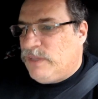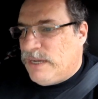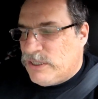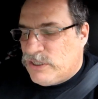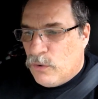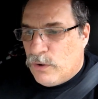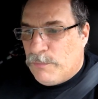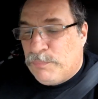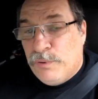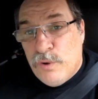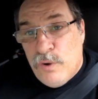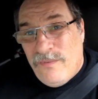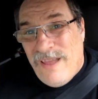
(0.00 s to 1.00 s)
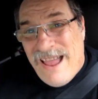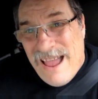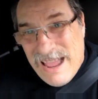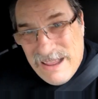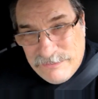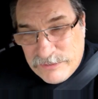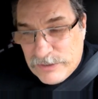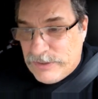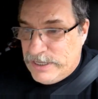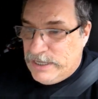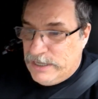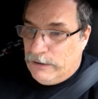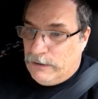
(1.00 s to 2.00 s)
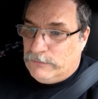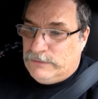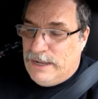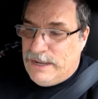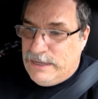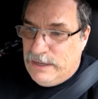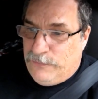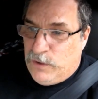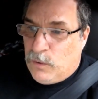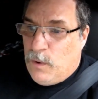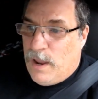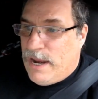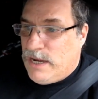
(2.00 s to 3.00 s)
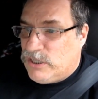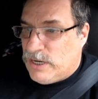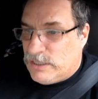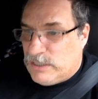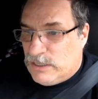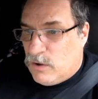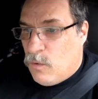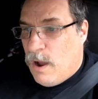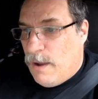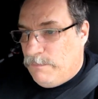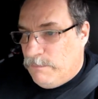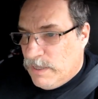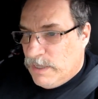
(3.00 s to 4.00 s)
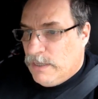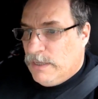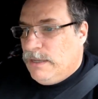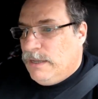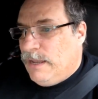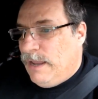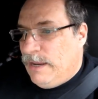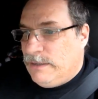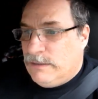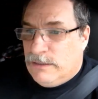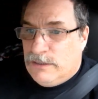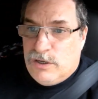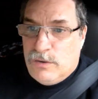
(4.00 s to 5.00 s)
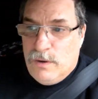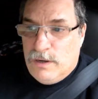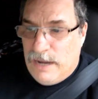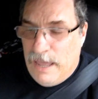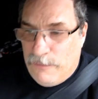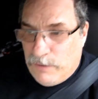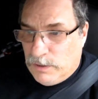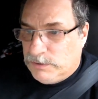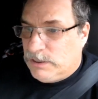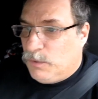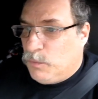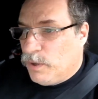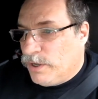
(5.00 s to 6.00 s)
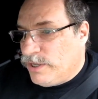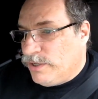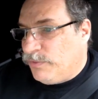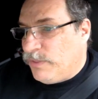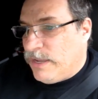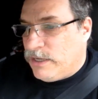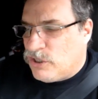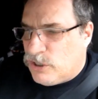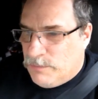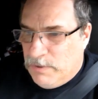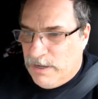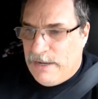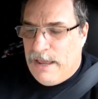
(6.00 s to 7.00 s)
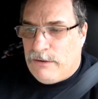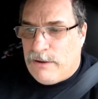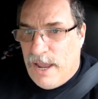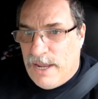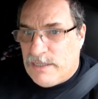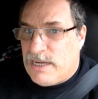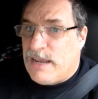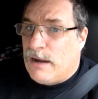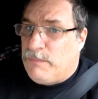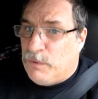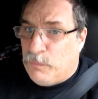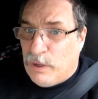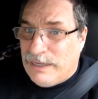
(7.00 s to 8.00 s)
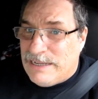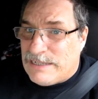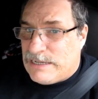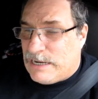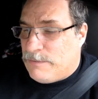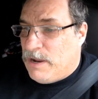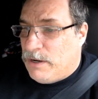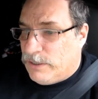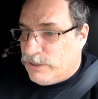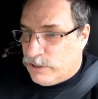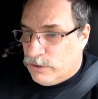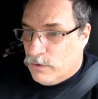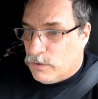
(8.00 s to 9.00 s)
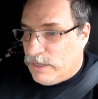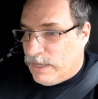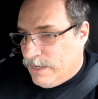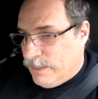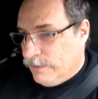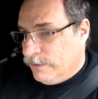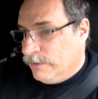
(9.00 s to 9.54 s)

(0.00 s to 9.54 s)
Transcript: things don't improve after the year, like if your wage doesn't go up and to a level to where you think it should be, now guys, you got to be realistic about it too. Okay,